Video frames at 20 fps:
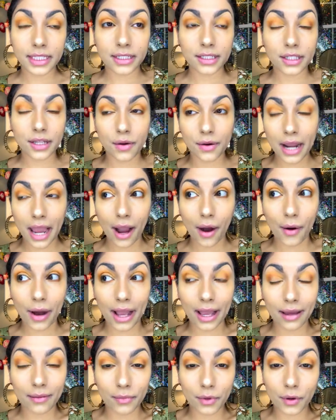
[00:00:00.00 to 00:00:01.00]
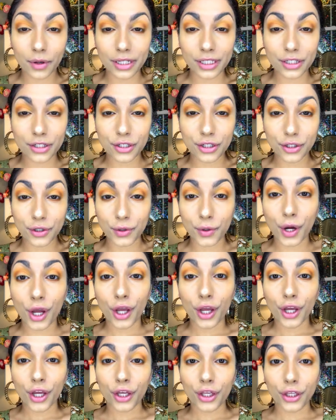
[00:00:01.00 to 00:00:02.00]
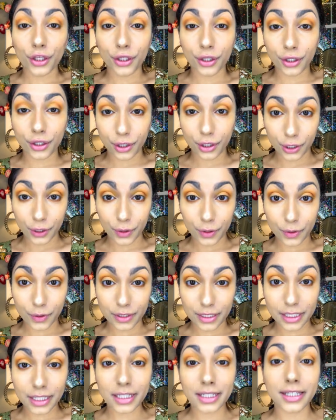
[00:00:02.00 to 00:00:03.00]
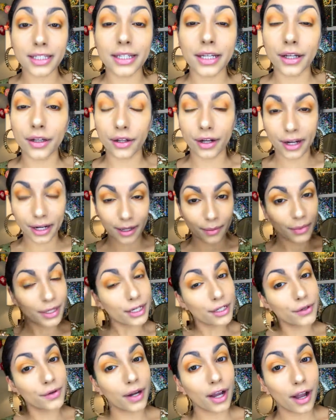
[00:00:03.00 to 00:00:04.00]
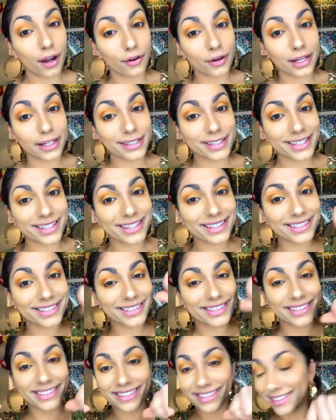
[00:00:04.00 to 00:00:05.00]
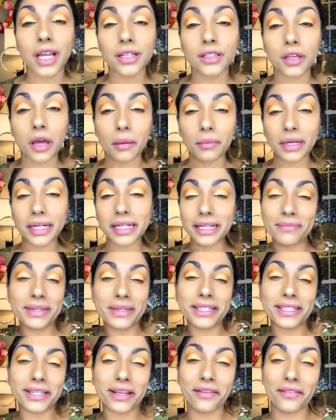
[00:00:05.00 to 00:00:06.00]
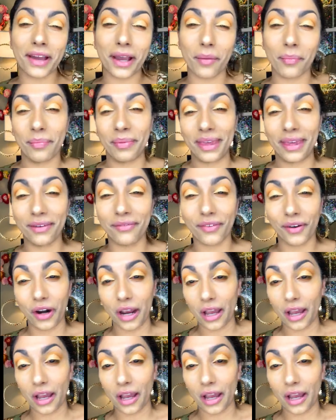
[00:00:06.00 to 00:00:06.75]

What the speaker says: So now I am going to use concealer and I'm going to do a cut crease. So I'm going to give myself like a B for